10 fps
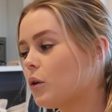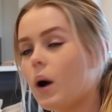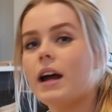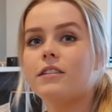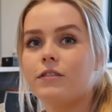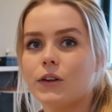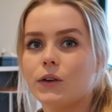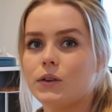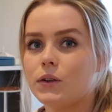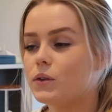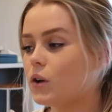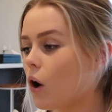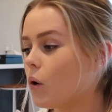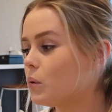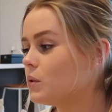quite a few new
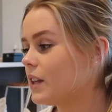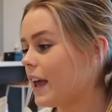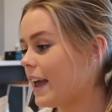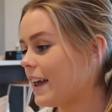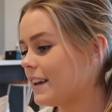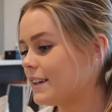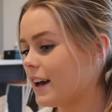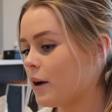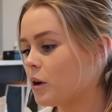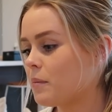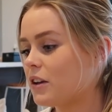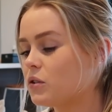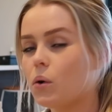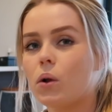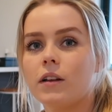goals, and I want to make
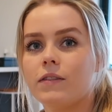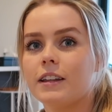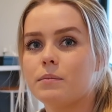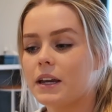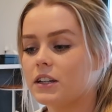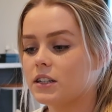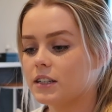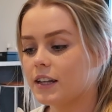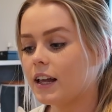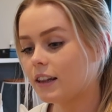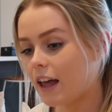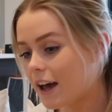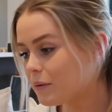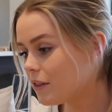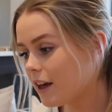sure all of these pictures
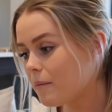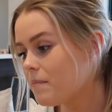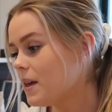align with them.